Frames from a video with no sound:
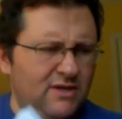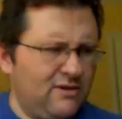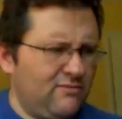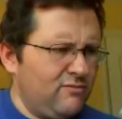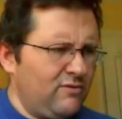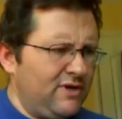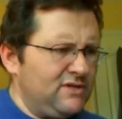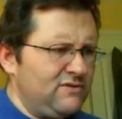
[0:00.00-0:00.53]
of
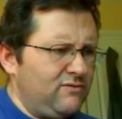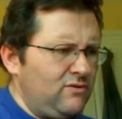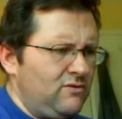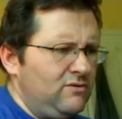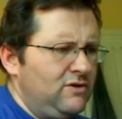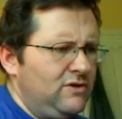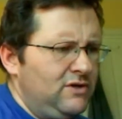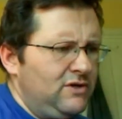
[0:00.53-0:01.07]
wasteful,
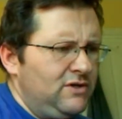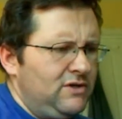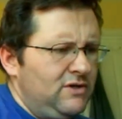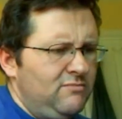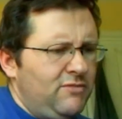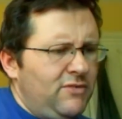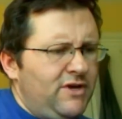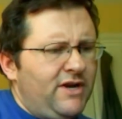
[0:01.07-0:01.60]

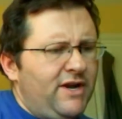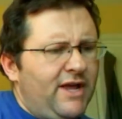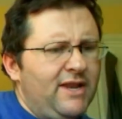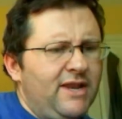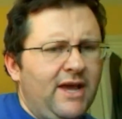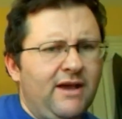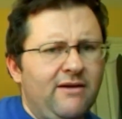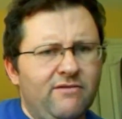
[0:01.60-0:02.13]
but it had to
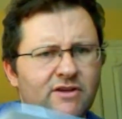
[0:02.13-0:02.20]
have